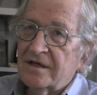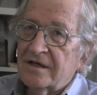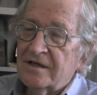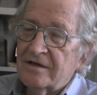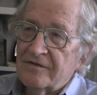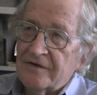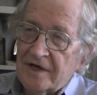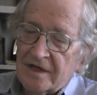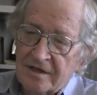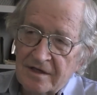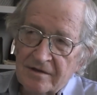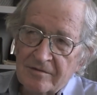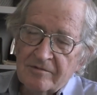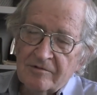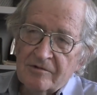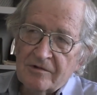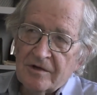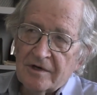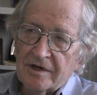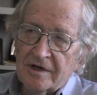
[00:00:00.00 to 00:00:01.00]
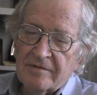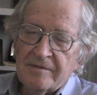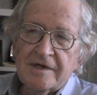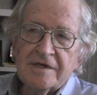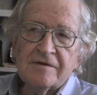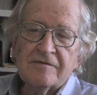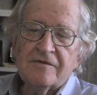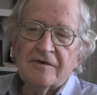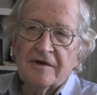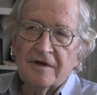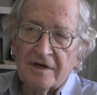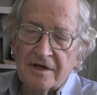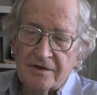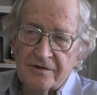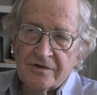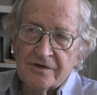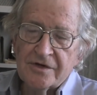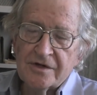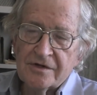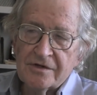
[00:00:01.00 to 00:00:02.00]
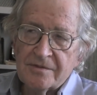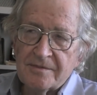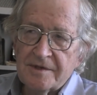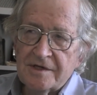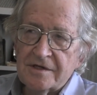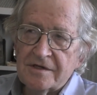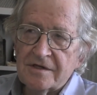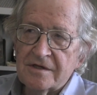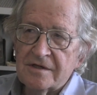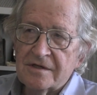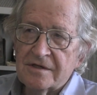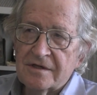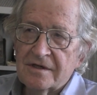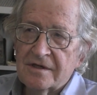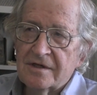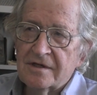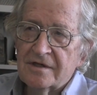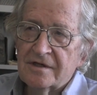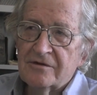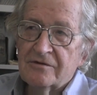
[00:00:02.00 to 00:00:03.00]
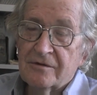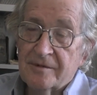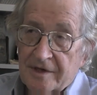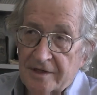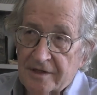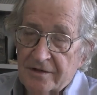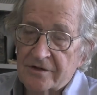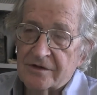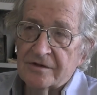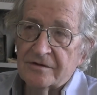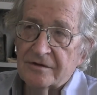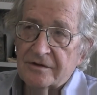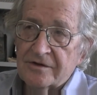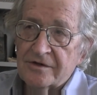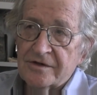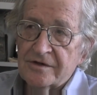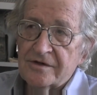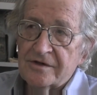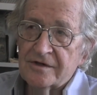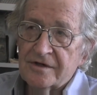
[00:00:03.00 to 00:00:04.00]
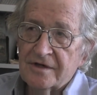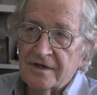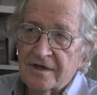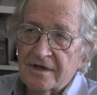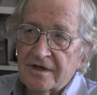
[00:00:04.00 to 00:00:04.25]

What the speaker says: In the Vietnam War, he made some very interesting speeches to American soldiers.